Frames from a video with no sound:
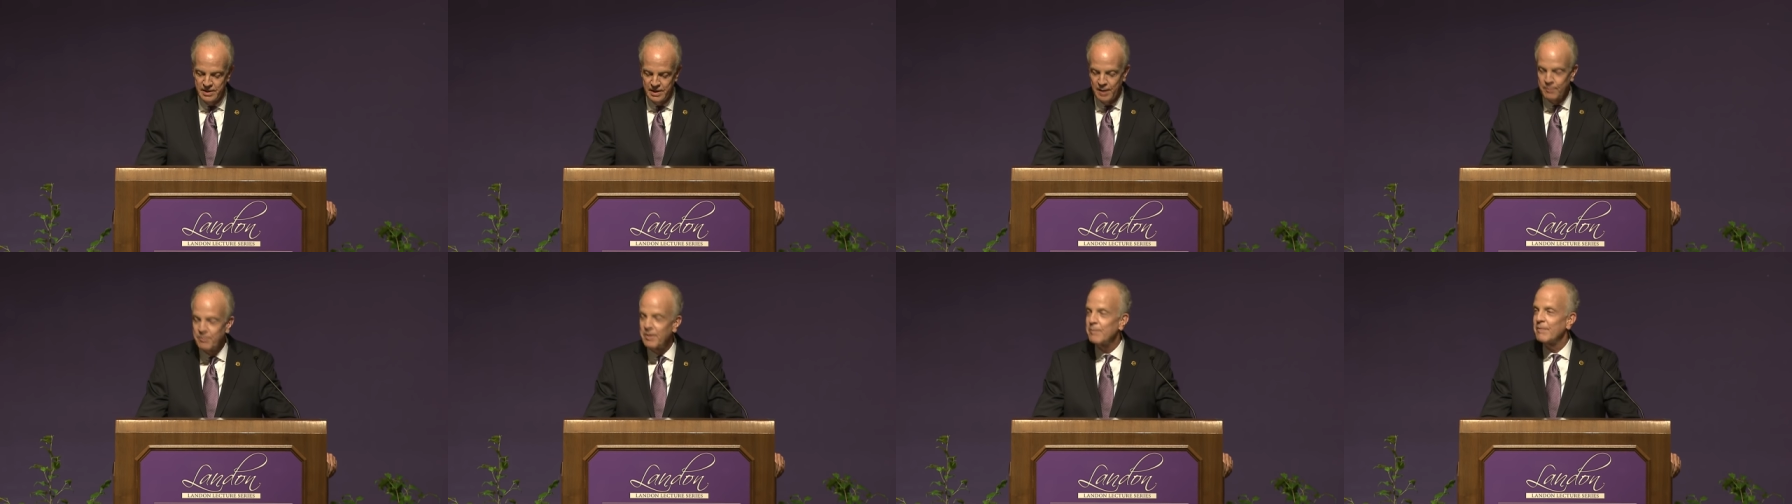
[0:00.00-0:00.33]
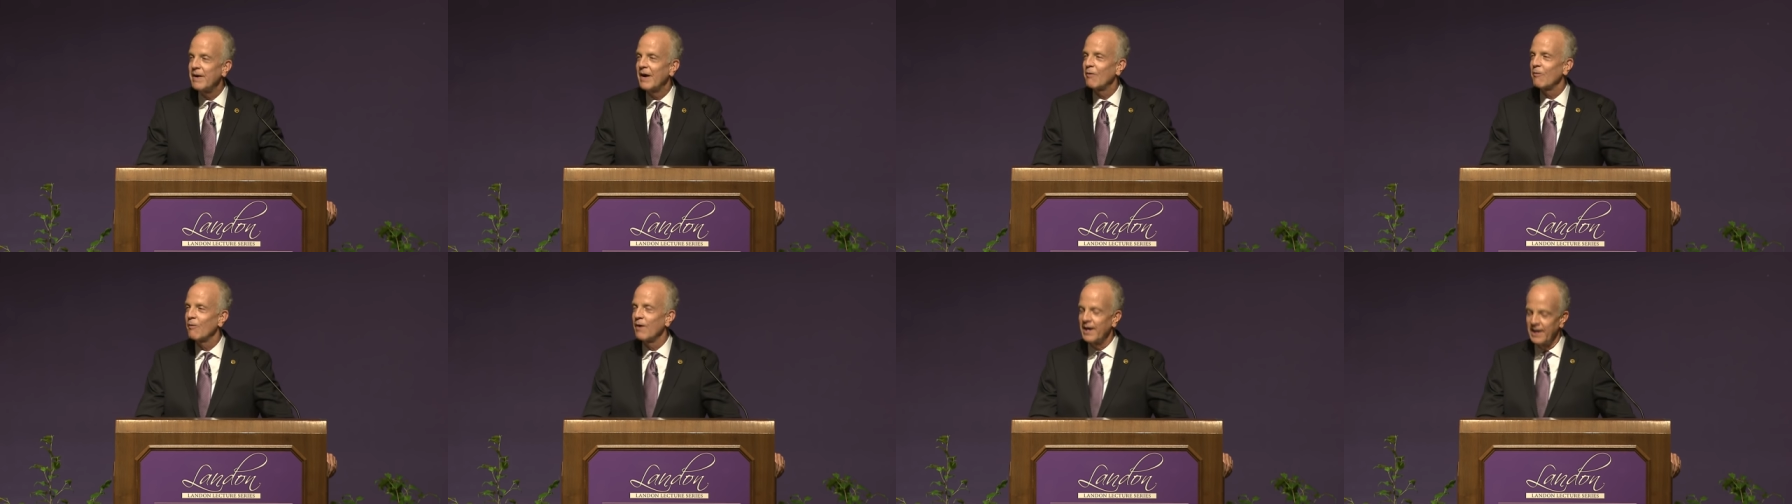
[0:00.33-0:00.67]
I'll put
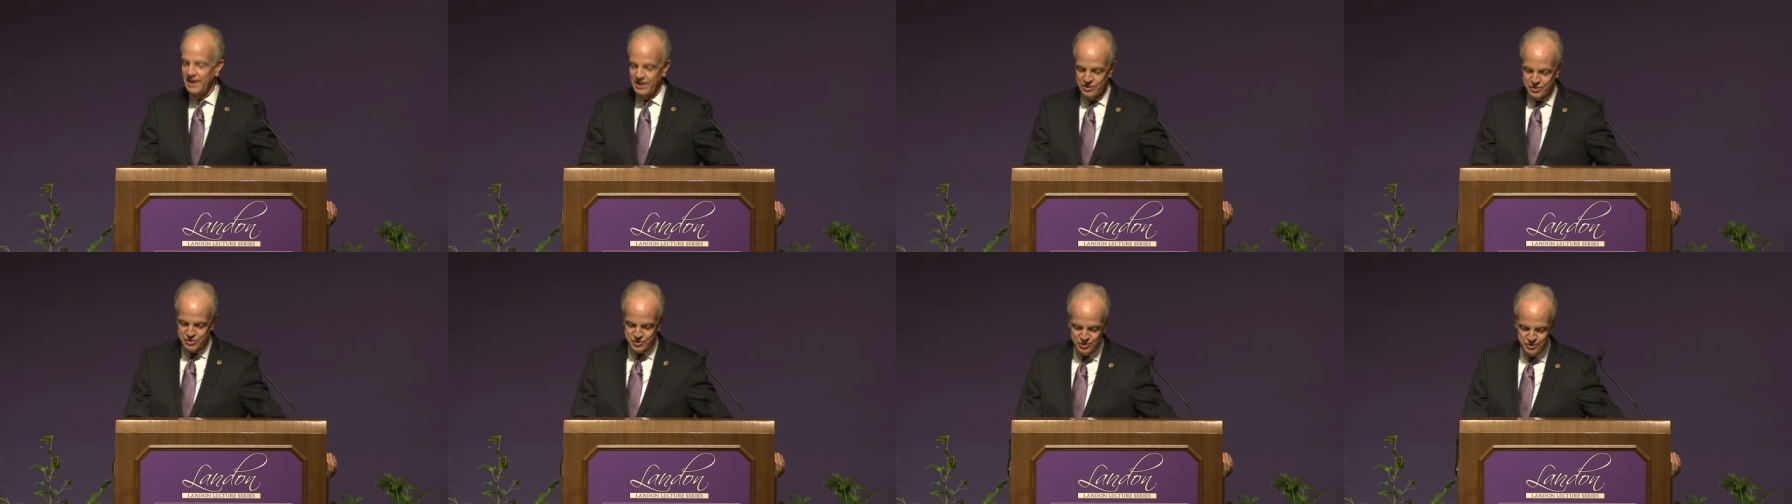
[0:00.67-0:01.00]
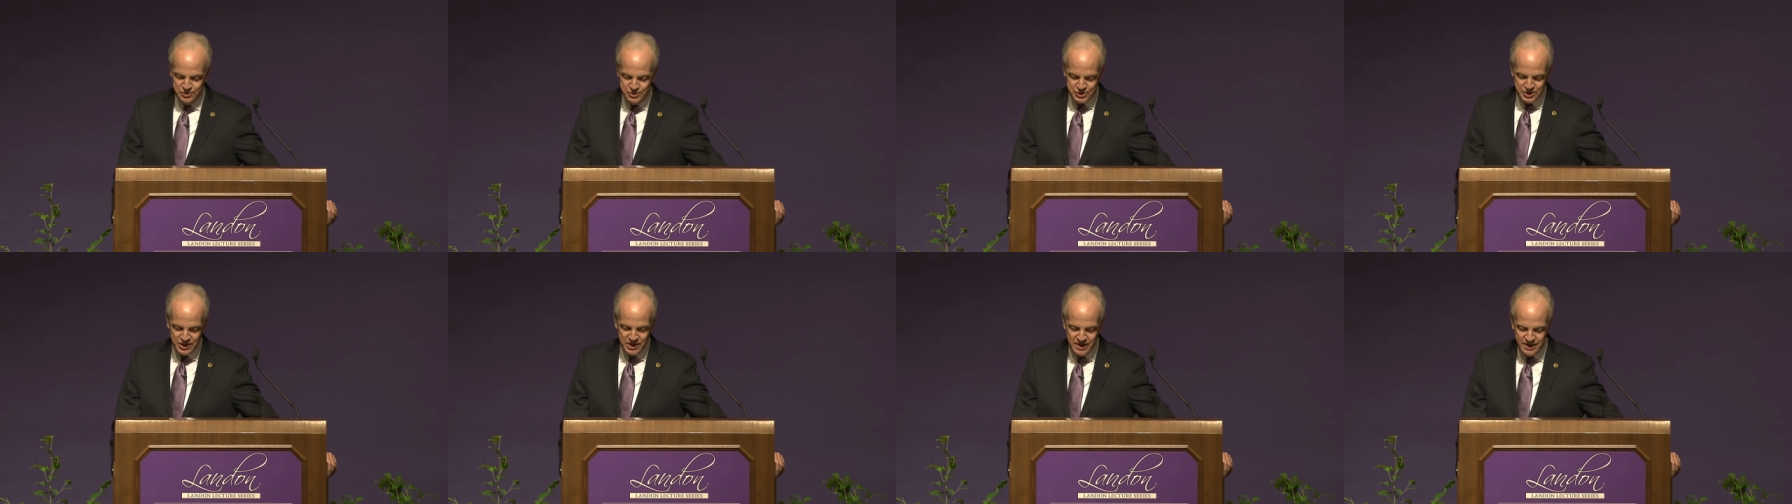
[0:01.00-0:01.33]
my running
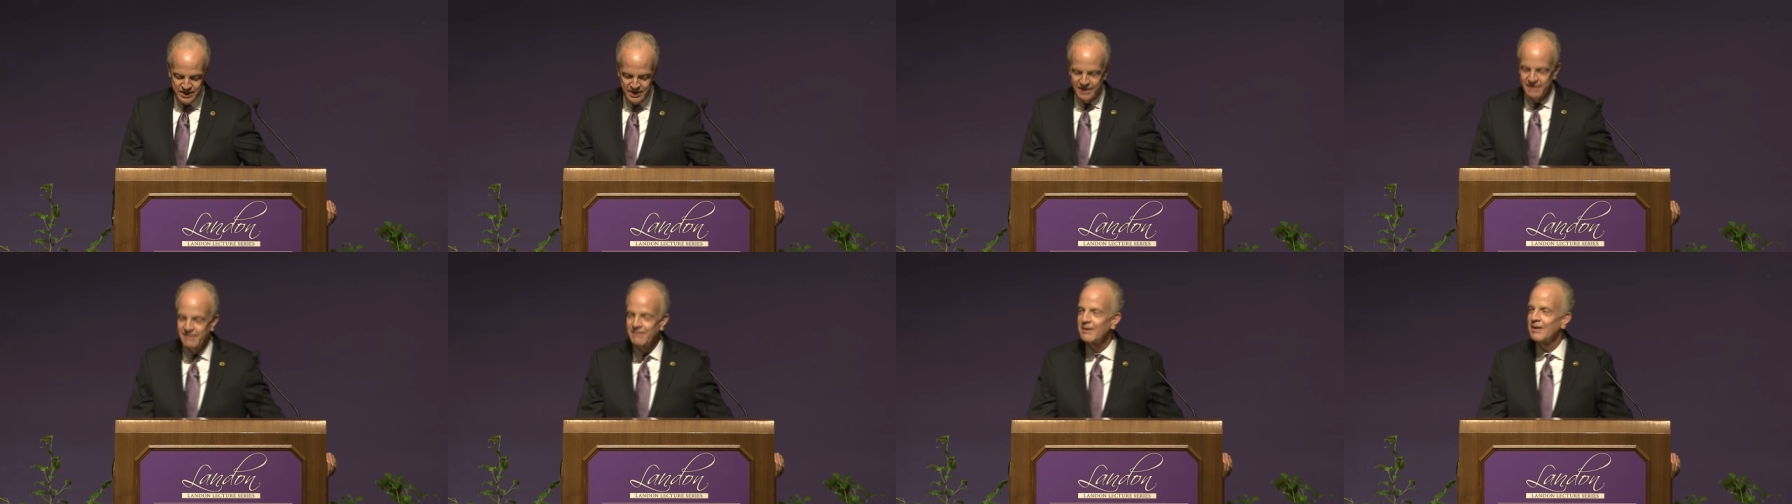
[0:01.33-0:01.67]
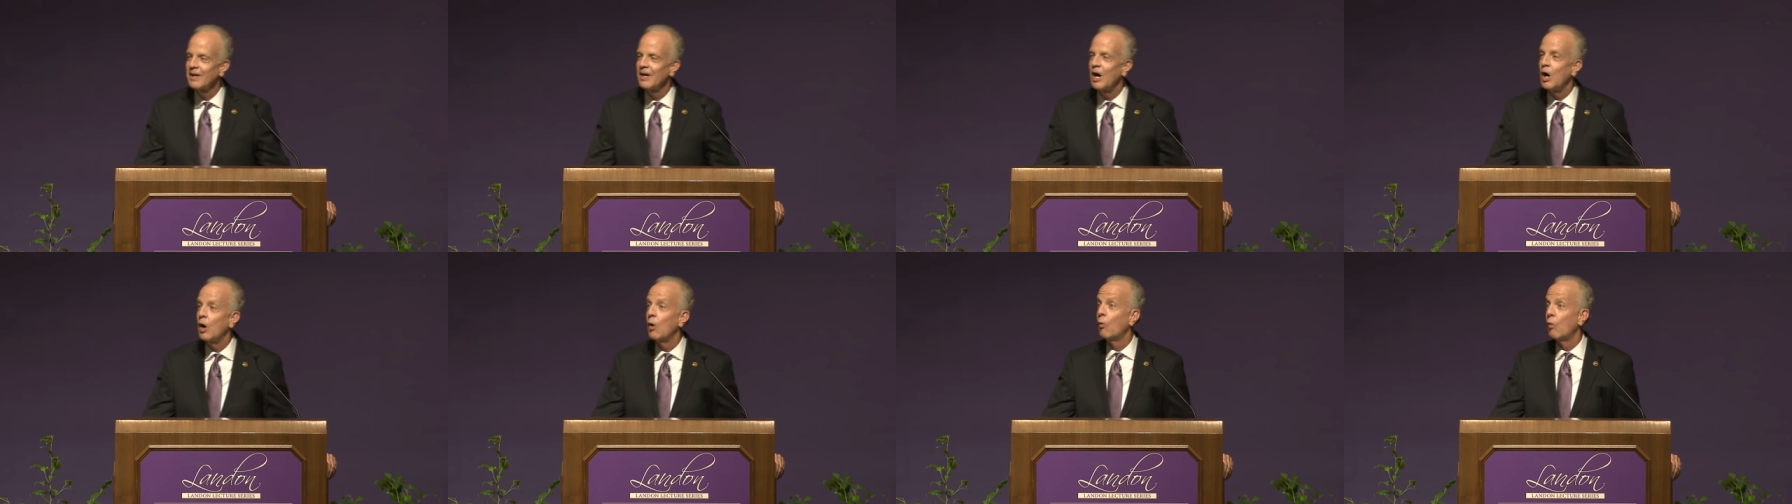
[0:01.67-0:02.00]
shoes on and
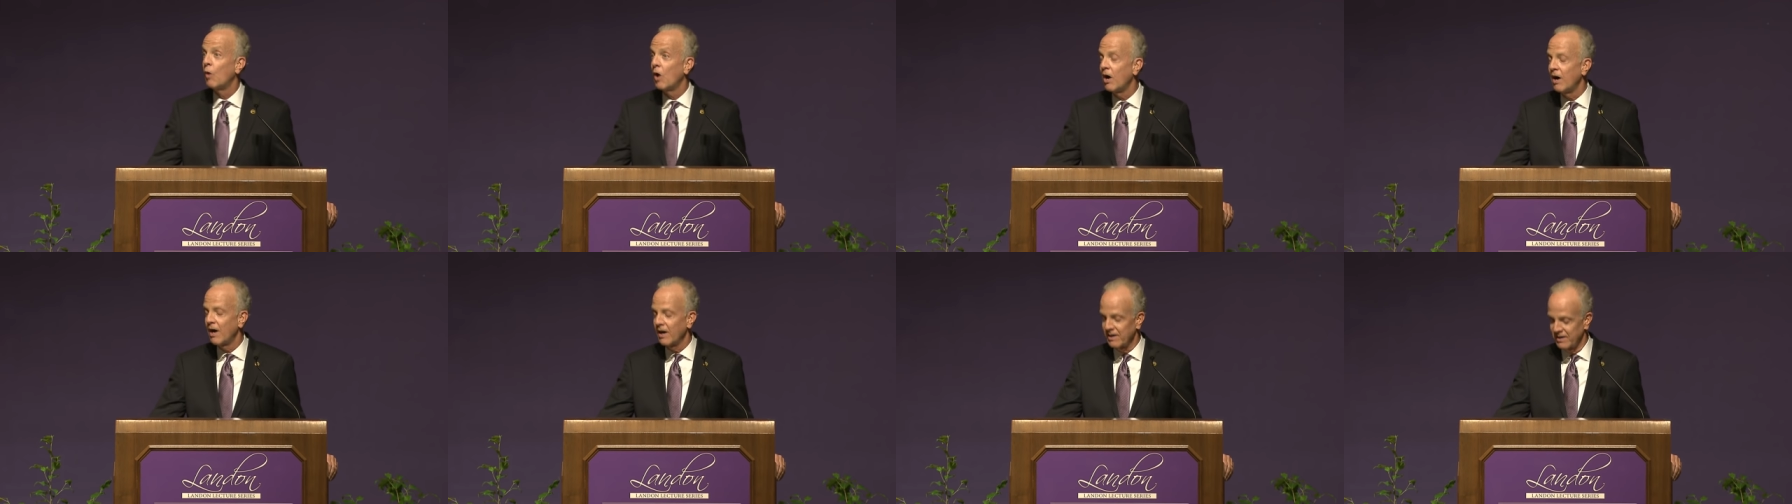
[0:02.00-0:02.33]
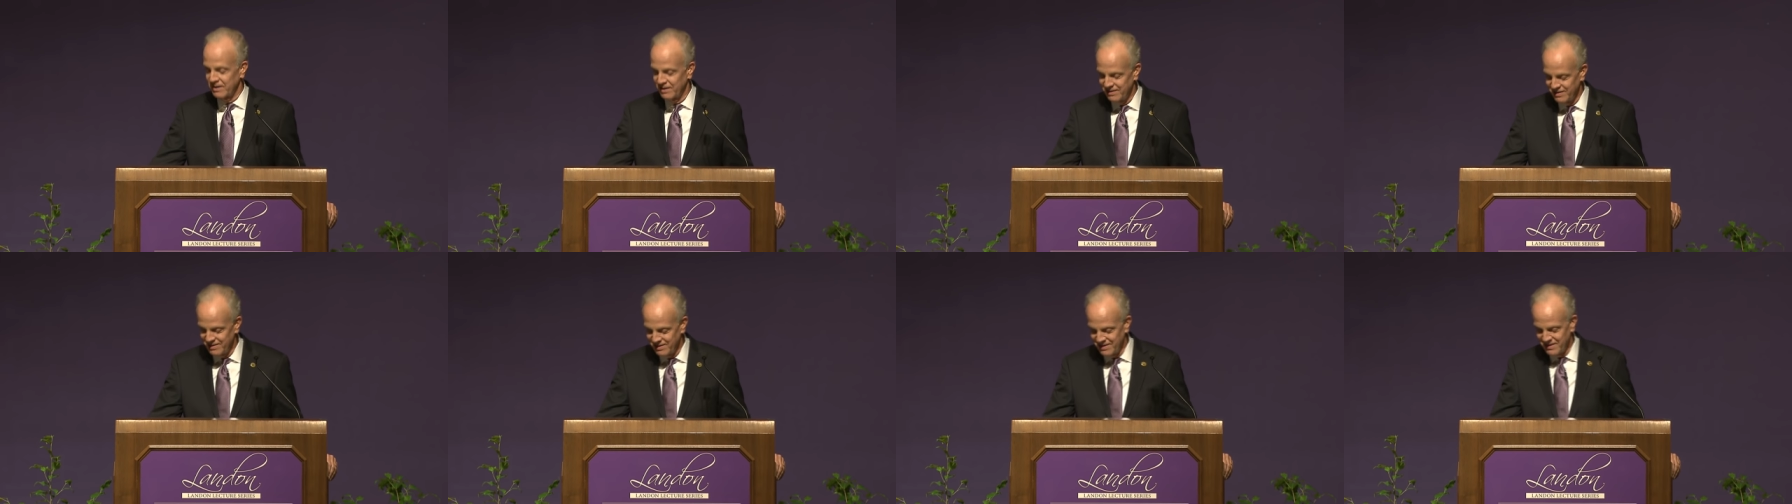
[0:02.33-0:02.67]
I'll walk